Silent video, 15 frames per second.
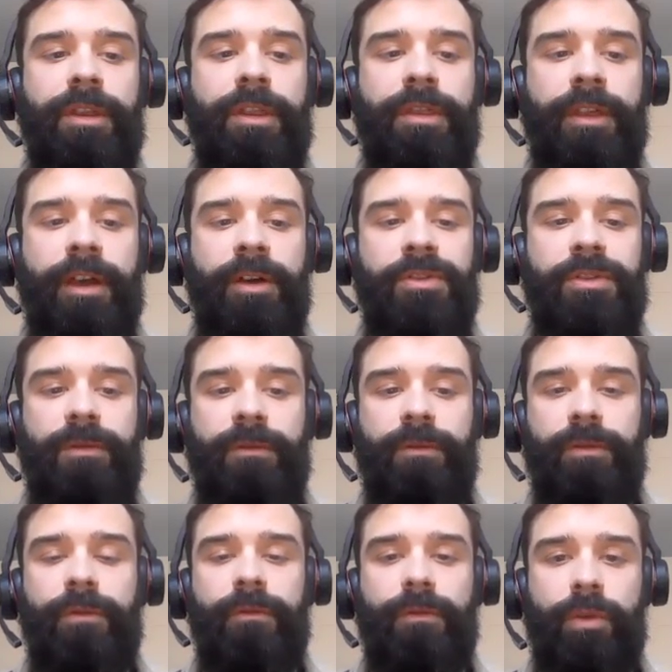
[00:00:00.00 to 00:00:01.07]
with a
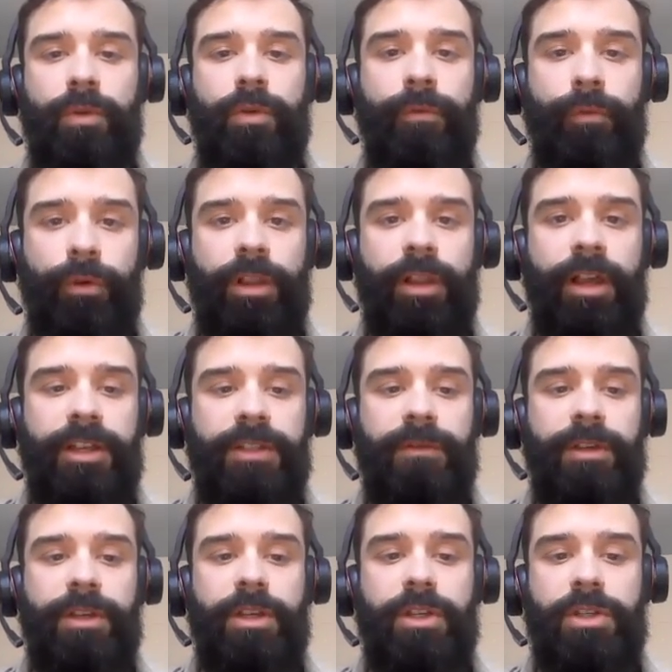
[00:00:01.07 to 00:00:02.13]
1,000-foot view of what
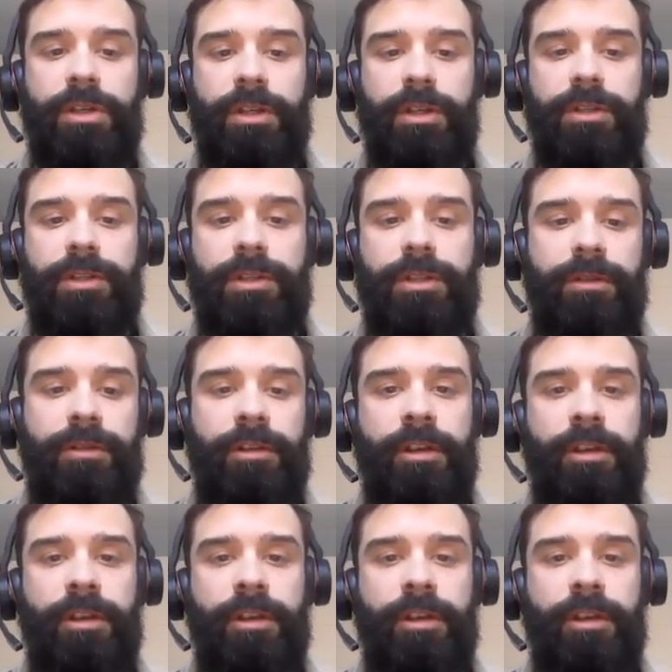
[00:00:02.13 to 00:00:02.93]
classification is.